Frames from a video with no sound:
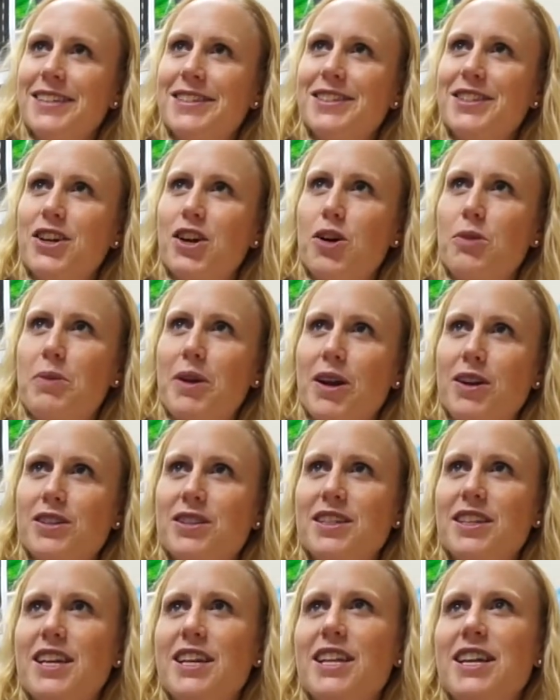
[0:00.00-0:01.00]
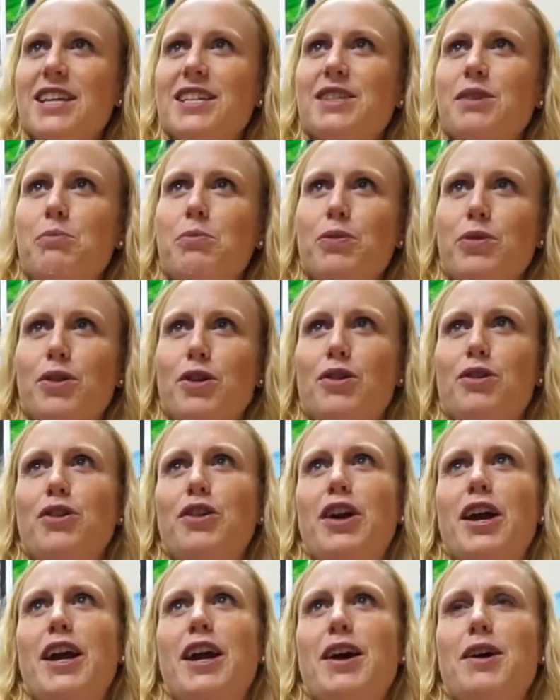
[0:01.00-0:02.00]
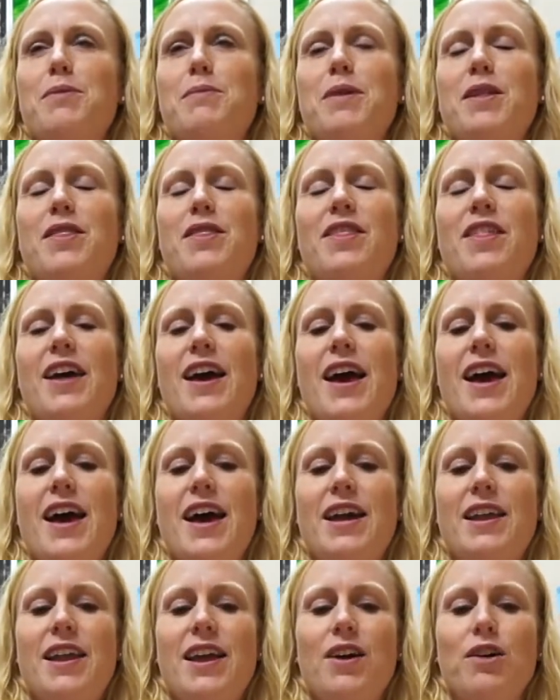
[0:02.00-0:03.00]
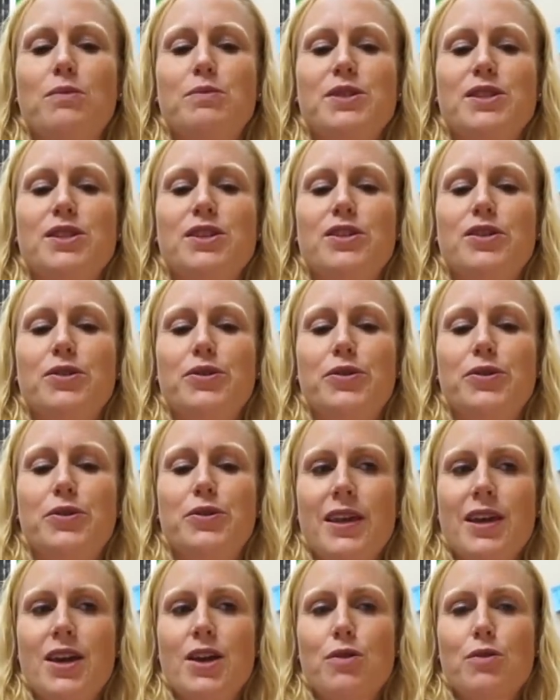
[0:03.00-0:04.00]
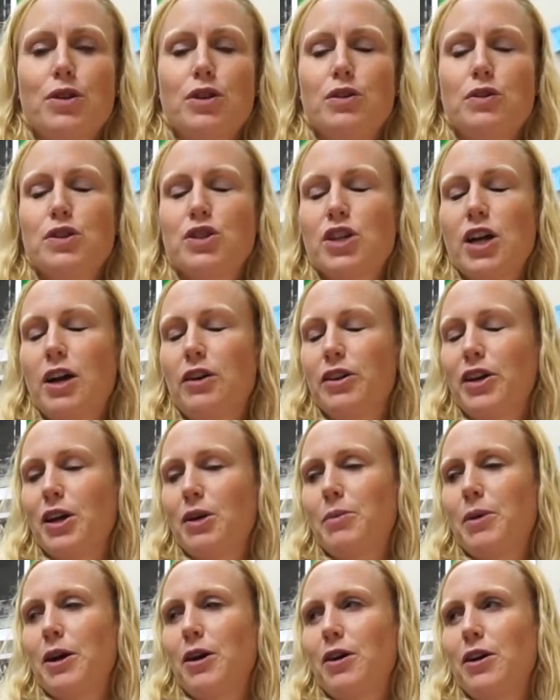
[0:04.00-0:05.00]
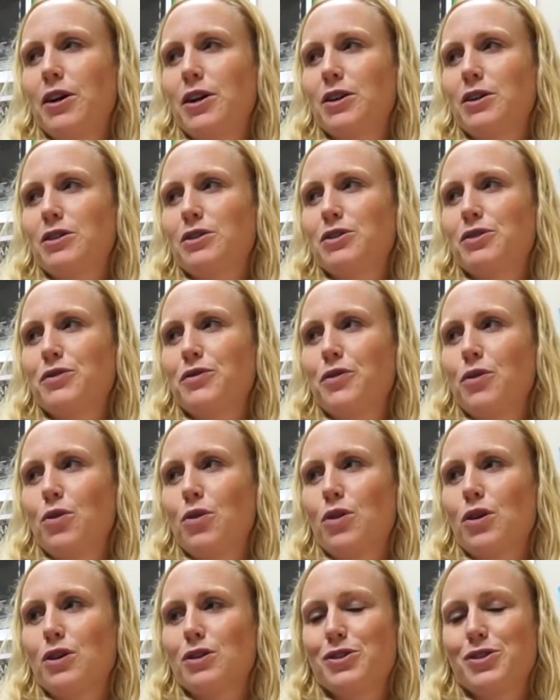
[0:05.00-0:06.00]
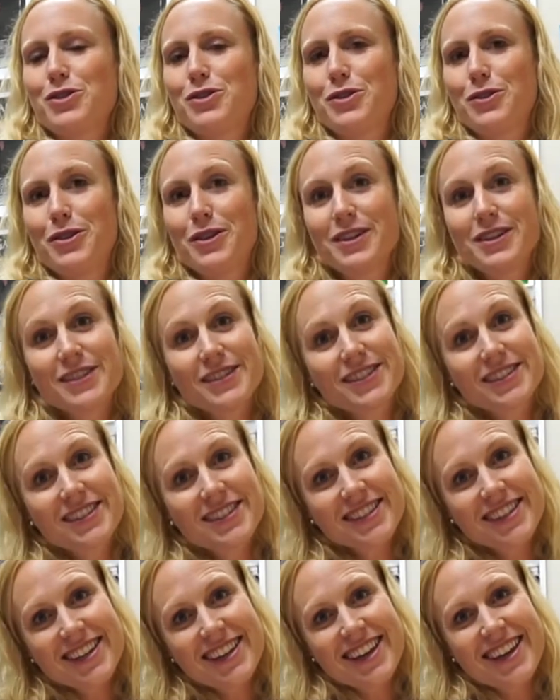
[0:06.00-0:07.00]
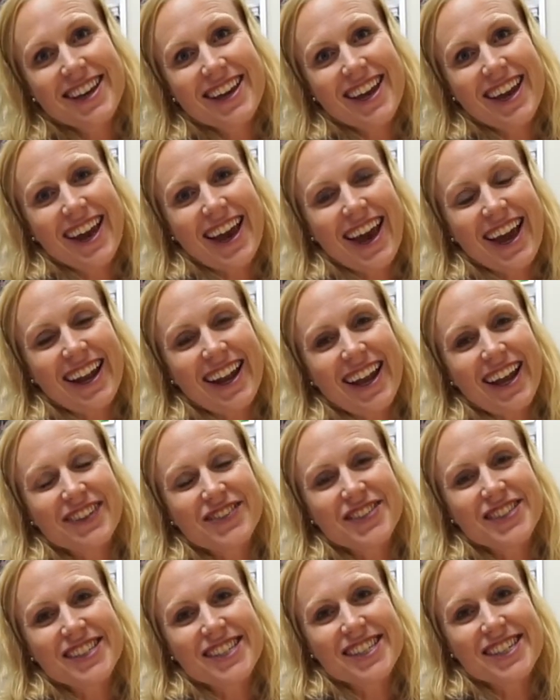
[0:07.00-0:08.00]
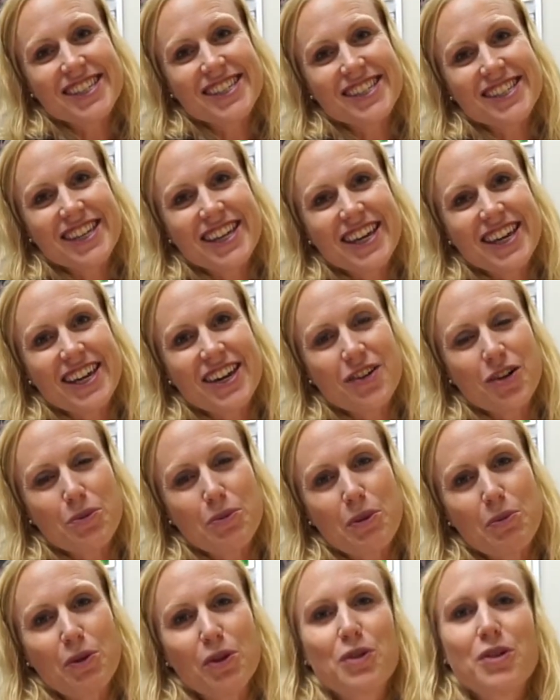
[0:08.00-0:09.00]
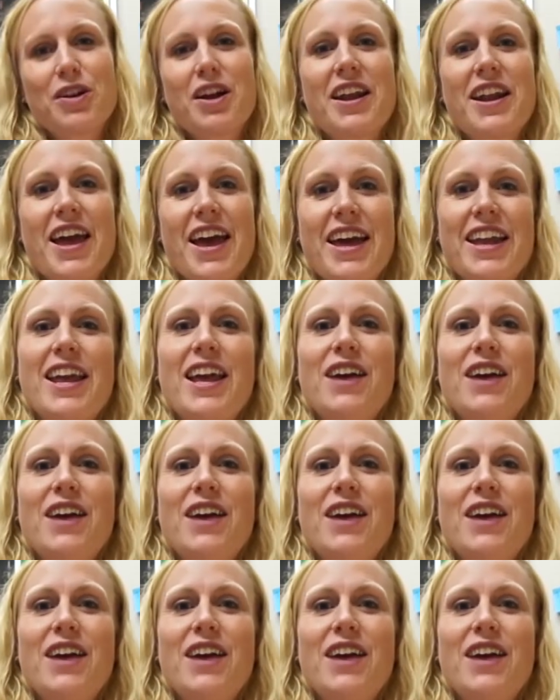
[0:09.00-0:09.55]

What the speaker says: So Parents Lead is a program that helps to reduce childcare barriers for students at FCC or people who are not at